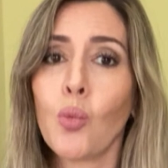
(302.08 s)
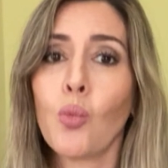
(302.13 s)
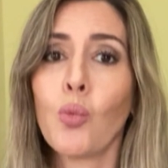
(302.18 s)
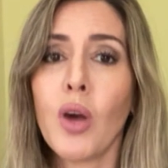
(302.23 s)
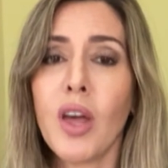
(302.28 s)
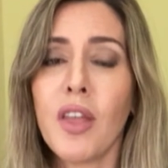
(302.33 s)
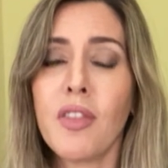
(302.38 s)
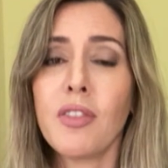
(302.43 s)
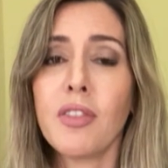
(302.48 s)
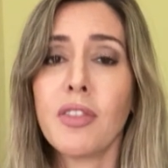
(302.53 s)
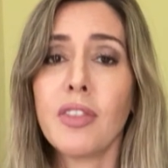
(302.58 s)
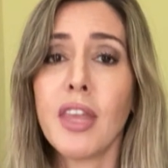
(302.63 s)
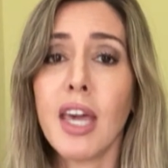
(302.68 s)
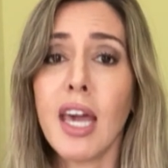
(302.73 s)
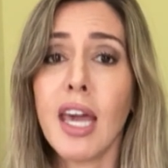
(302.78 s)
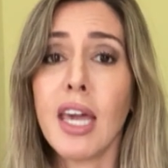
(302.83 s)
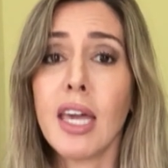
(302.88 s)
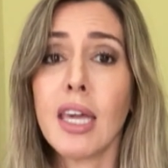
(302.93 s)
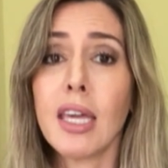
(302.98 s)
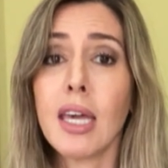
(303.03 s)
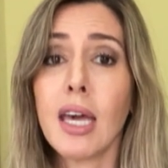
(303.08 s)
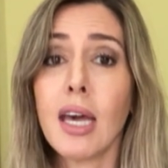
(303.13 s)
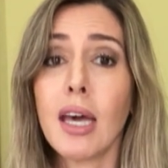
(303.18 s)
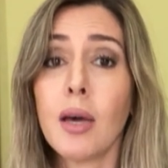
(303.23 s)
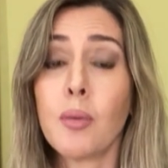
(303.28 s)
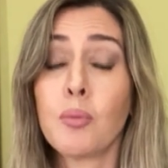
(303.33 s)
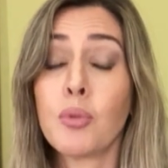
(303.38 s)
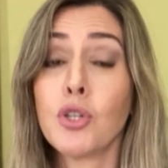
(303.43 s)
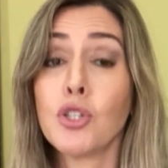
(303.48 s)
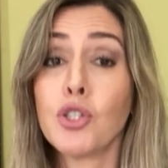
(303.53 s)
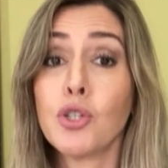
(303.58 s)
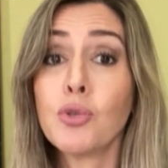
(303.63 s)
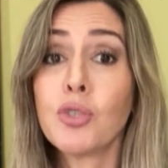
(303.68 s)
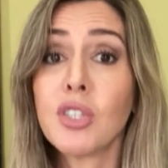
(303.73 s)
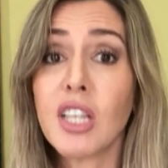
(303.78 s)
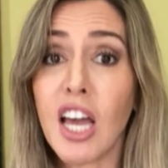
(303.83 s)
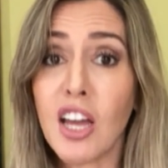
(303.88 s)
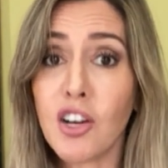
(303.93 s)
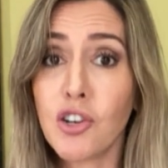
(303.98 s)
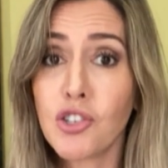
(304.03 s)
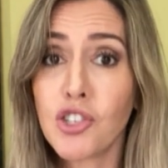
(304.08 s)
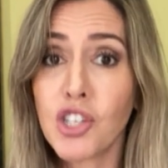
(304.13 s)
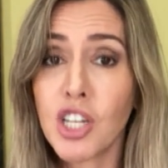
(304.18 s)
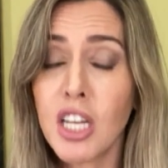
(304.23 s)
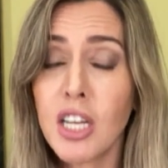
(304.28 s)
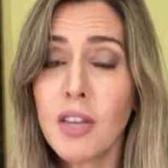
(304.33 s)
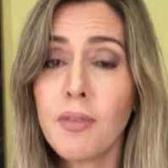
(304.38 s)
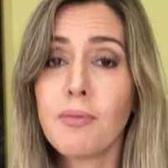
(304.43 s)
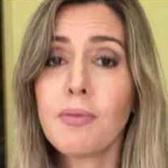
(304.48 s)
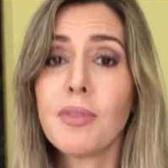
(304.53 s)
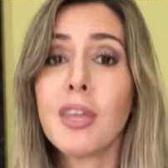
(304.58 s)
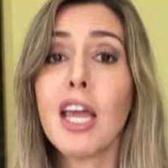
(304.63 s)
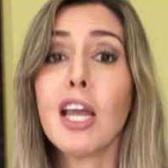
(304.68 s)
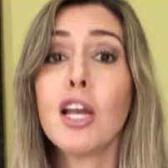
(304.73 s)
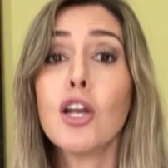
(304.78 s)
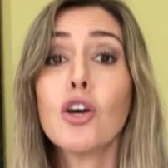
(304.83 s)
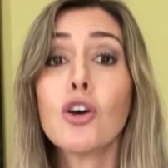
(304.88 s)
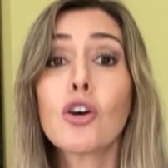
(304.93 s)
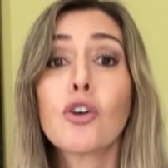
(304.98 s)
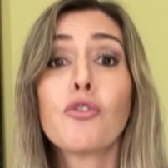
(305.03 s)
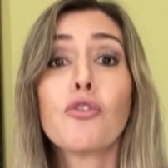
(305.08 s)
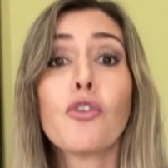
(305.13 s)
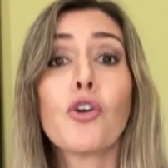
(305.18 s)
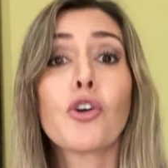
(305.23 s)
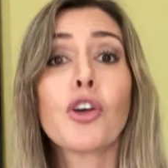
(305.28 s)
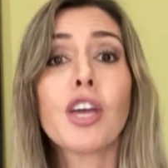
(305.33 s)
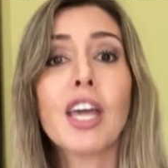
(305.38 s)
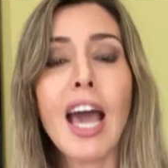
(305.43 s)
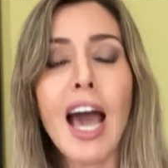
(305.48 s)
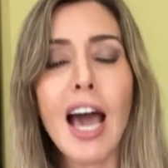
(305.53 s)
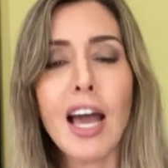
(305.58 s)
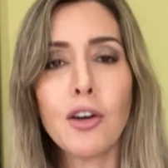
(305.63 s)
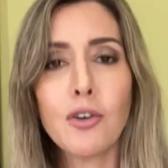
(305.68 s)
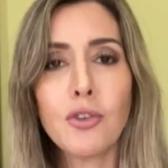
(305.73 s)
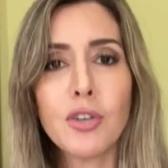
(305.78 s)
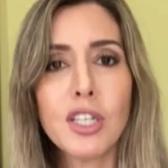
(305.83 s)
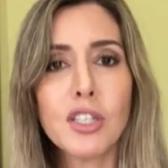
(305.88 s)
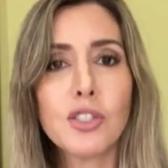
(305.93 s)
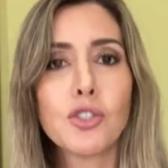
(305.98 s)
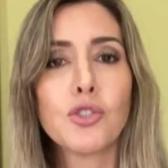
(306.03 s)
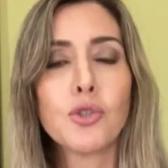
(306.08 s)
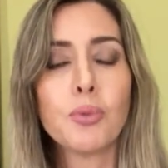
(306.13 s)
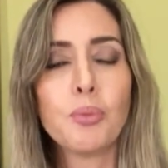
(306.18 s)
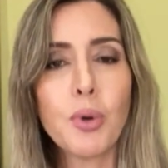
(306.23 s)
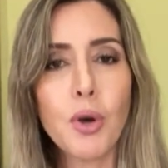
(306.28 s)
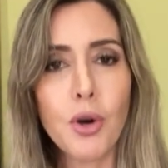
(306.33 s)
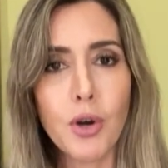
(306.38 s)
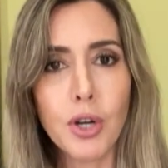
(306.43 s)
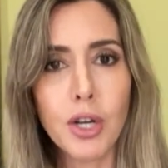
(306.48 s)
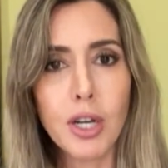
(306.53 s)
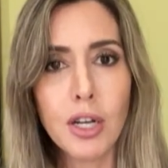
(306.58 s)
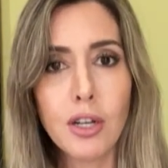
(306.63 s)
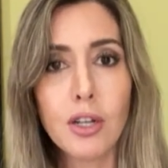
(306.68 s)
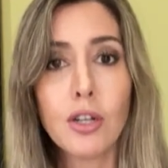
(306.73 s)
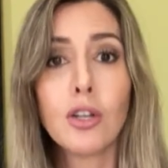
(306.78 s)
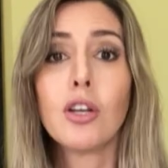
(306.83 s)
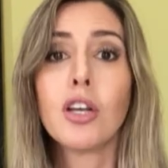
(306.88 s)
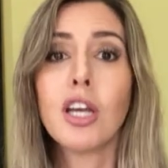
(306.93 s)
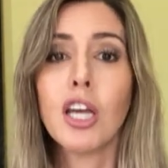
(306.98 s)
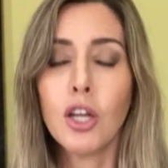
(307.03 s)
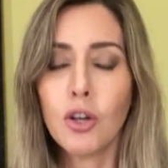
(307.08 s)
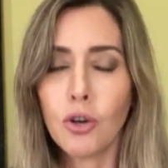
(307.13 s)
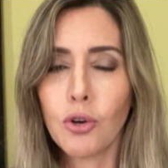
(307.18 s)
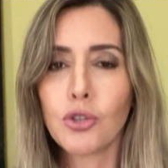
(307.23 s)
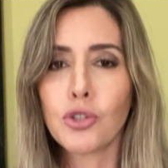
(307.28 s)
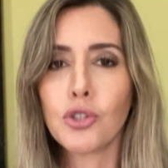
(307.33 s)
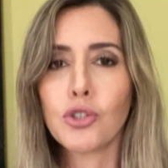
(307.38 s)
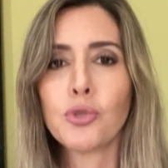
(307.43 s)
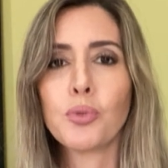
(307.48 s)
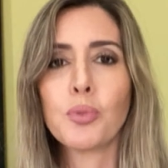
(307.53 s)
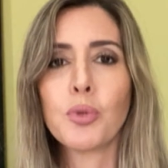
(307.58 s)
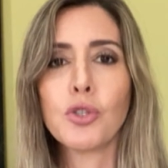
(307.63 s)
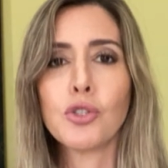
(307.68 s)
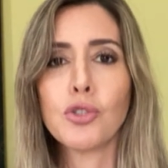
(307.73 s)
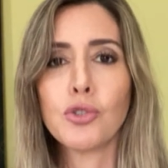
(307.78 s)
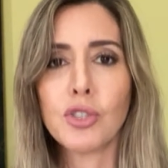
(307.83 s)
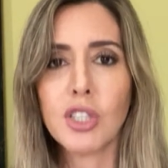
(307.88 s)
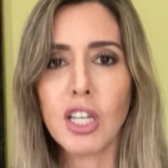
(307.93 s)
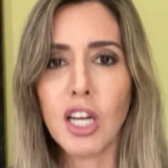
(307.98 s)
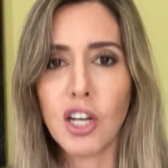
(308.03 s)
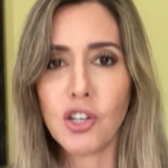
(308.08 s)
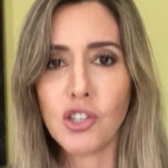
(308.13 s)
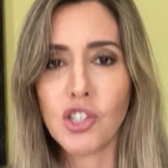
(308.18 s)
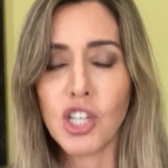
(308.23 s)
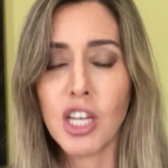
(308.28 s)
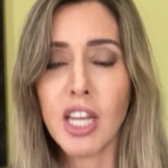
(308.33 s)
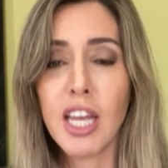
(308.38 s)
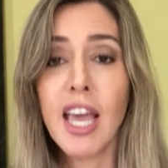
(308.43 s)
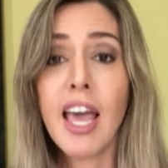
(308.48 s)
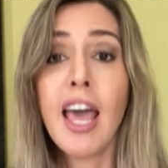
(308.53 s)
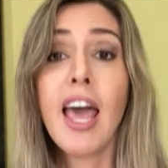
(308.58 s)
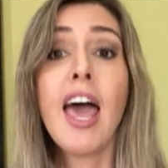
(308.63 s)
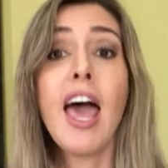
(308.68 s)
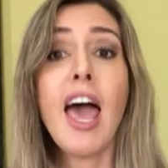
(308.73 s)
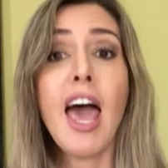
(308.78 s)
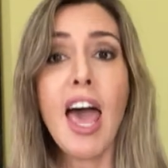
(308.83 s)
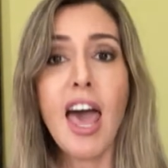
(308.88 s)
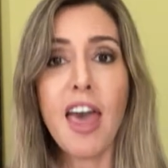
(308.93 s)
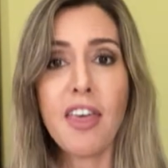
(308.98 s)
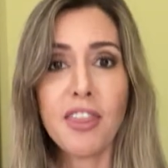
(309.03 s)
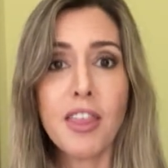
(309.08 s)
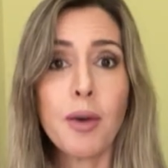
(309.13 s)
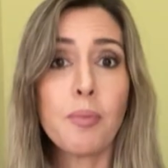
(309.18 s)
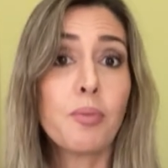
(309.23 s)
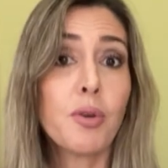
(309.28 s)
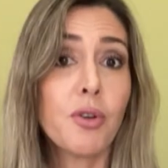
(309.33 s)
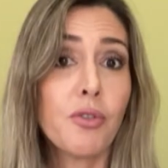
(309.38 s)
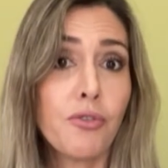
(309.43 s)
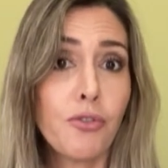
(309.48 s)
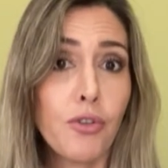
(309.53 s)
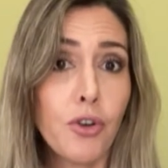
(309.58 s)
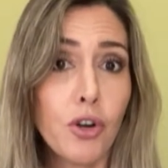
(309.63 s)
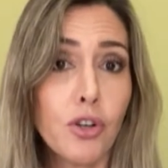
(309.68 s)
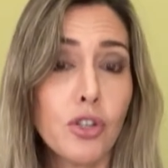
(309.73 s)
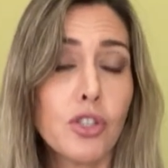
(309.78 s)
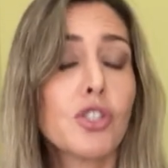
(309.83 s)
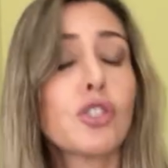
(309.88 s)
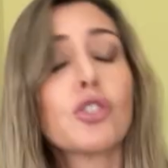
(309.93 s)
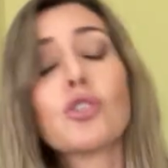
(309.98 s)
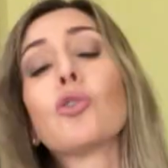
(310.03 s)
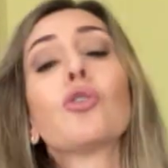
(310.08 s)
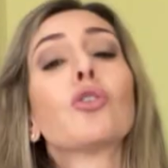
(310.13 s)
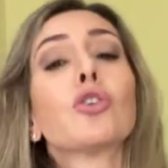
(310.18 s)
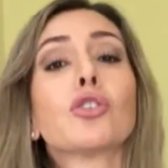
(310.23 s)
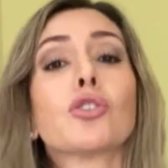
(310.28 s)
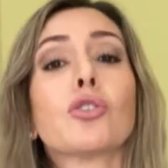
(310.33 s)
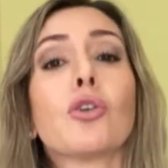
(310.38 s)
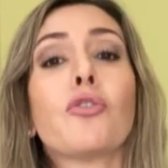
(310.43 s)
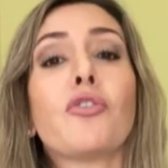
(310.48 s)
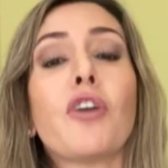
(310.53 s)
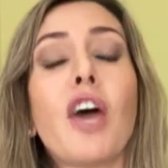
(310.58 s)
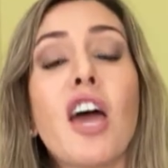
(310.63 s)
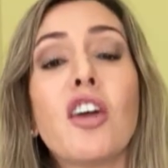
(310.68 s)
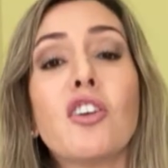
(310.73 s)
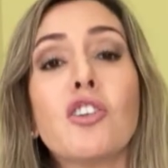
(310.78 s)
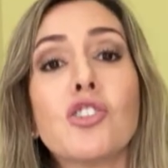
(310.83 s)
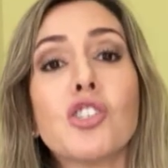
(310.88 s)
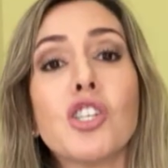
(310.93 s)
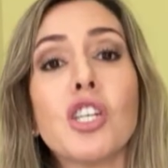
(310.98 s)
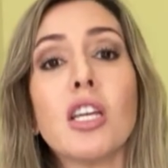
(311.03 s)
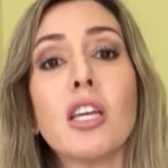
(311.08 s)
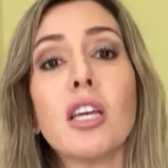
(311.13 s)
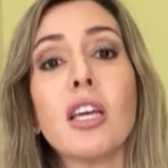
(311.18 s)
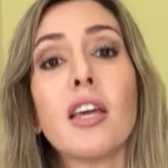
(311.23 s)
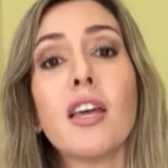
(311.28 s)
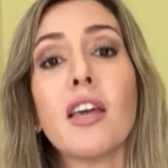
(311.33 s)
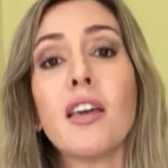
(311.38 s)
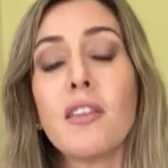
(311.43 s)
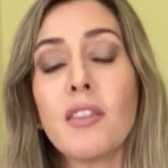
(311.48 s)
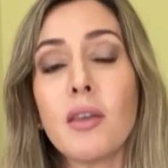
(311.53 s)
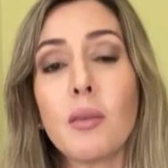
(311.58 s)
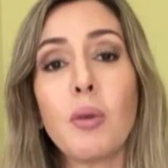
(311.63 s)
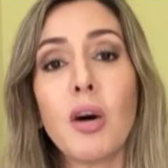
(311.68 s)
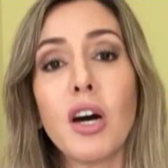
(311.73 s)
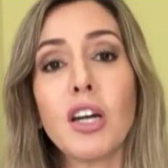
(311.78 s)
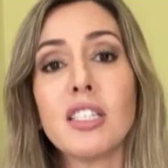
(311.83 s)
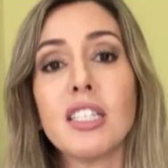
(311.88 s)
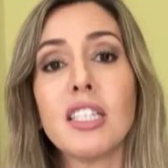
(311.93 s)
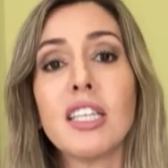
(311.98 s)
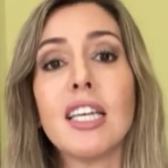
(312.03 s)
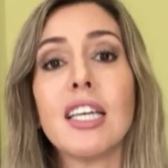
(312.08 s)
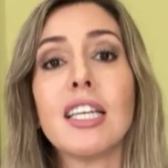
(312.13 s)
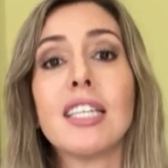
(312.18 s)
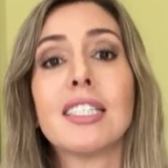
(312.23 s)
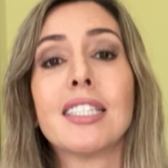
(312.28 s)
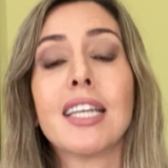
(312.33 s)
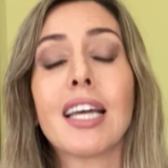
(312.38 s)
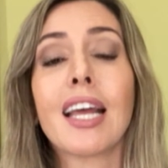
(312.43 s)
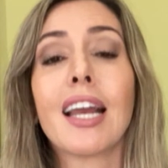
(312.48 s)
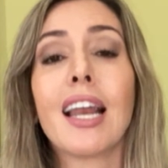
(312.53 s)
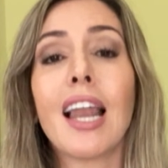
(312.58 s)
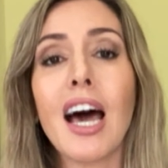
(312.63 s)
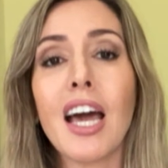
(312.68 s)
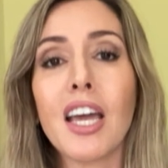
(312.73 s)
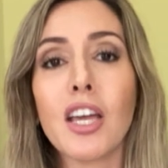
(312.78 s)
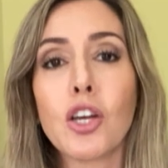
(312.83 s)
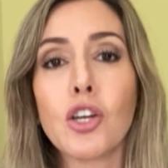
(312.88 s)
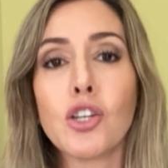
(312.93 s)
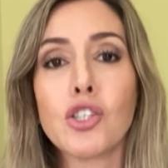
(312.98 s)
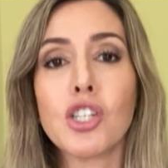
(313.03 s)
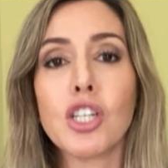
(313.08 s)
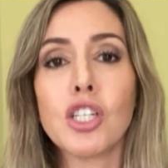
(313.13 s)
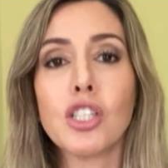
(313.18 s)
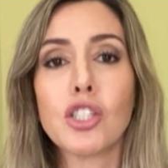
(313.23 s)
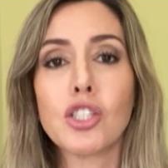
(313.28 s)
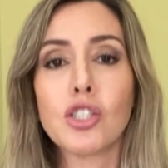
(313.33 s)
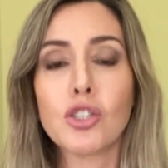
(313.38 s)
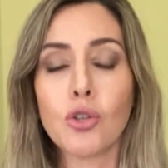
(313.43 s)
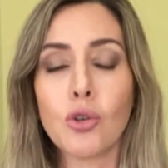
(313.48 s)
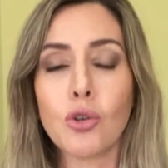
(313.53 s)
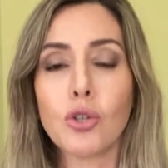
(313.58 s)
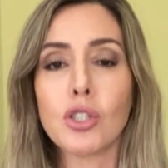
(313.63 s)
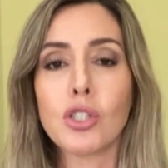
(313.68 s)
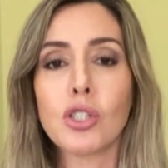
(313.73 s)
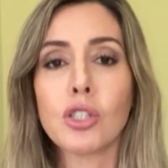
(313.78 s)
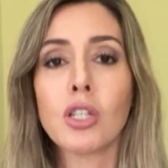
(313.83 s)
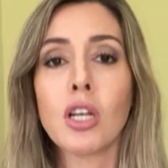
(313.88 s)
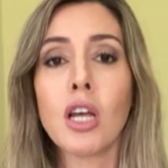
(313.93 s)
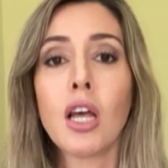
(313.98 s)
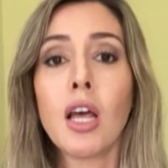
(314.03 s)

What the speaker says: when they produce energy, they look for calories to burn in order to produce energy. And the preferred source of energy in the body is the glycogen stores.